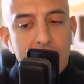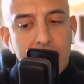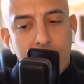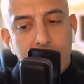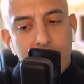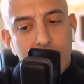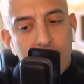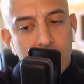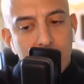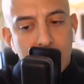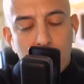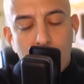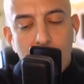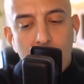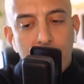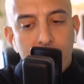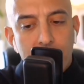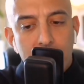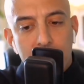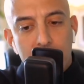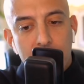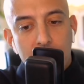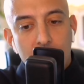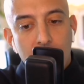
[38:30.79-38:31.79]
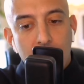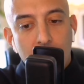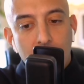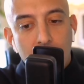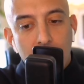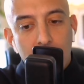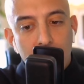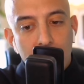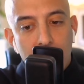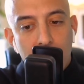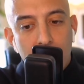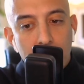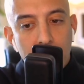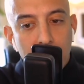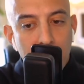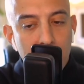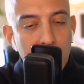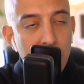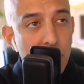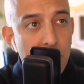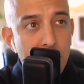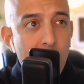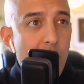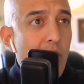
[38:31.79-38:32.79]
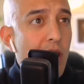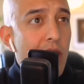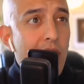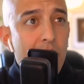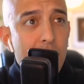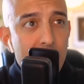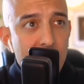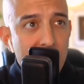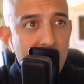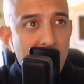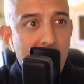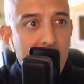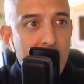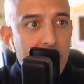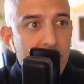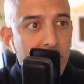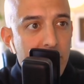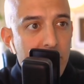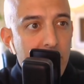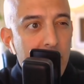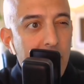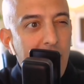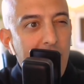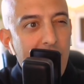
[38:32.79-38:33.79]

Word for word: you know, 12 years ago, people just brought out a photographer.